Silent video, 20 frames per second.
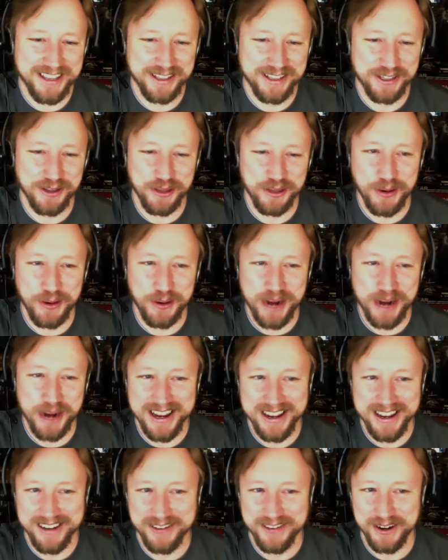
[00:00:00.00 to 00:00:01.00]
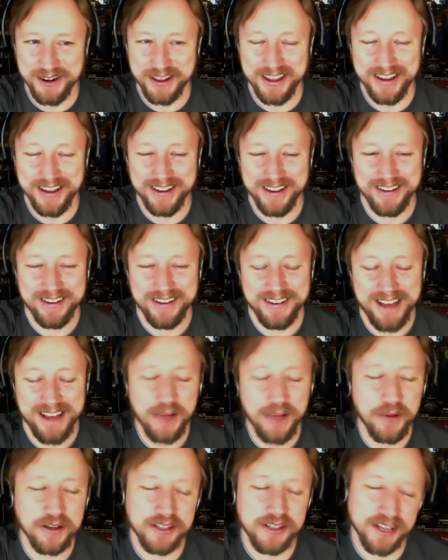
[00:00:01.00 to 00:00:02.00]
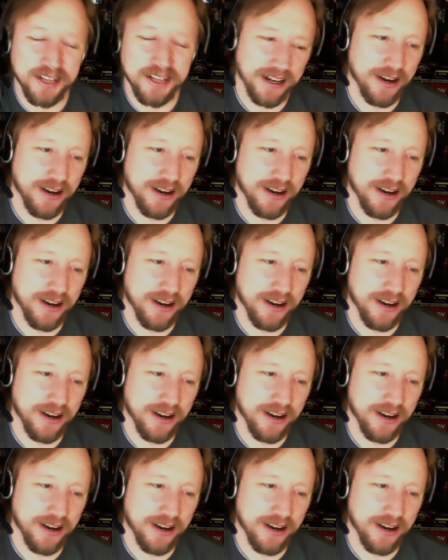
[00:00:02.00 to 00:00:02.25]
the only one I need, really. I was gonna